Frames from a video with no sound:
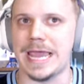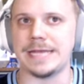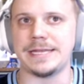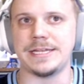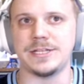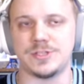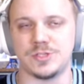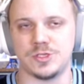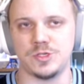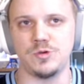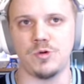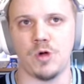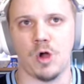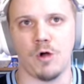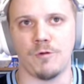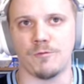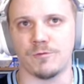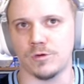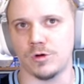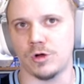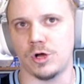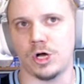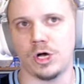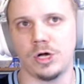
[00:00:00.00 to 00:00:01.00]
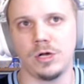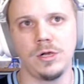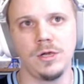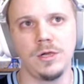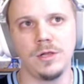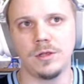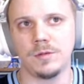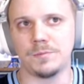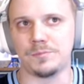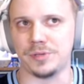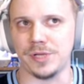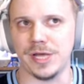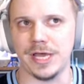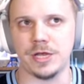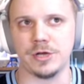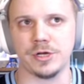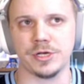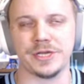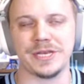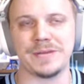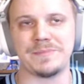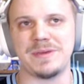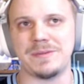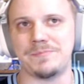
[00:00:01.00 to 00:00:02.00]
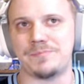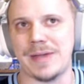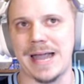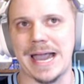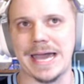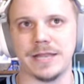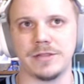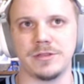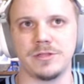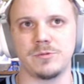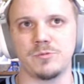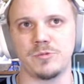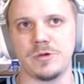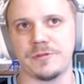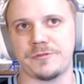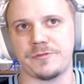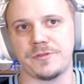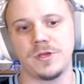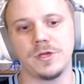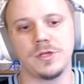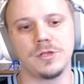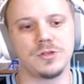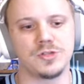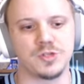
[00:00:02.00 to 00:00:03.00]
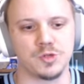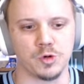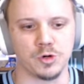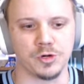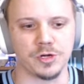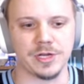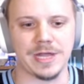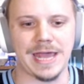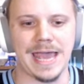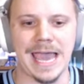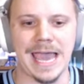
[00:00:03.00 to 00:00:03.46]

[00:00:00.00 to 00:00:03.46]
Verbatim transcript: 82 overall player, going to be battling with Jordan